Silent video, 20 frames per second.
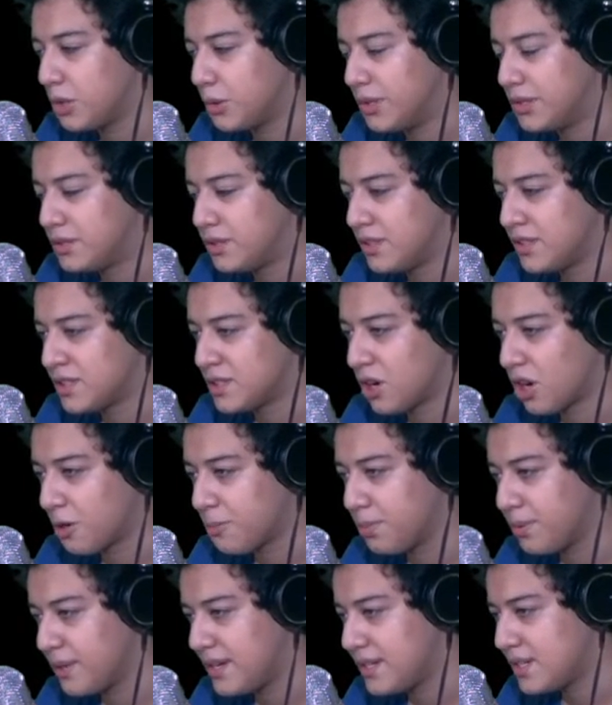going to these
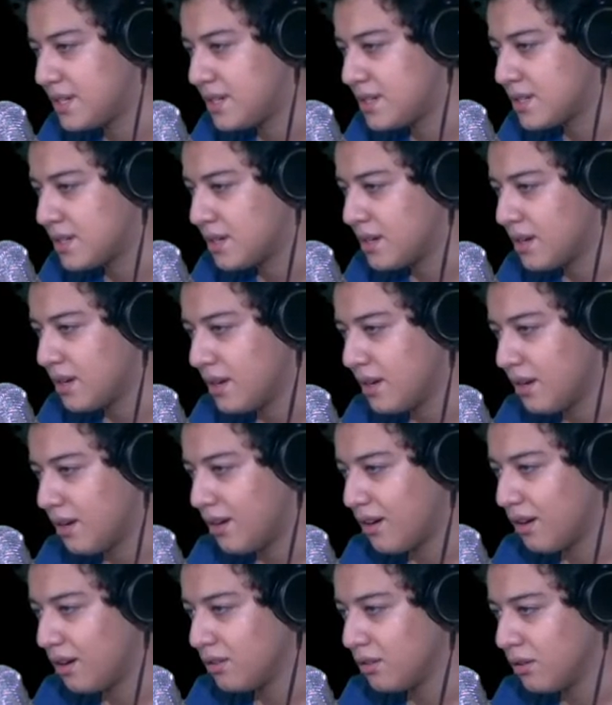dark places
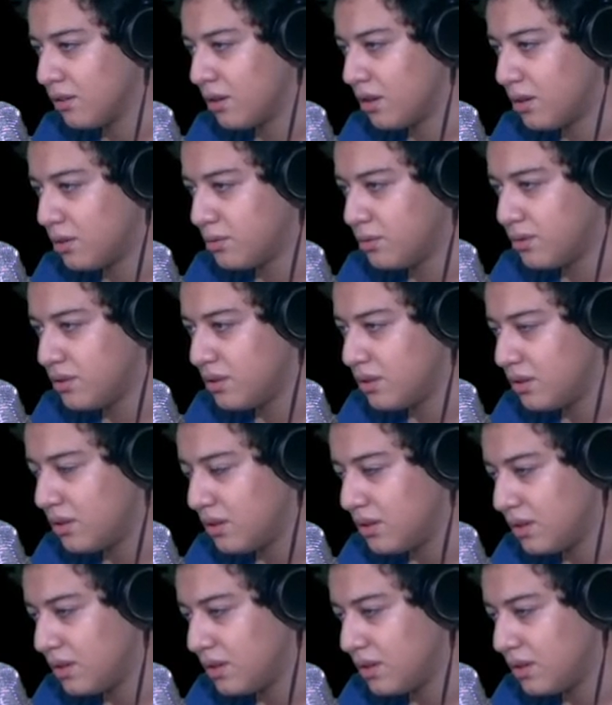all alone.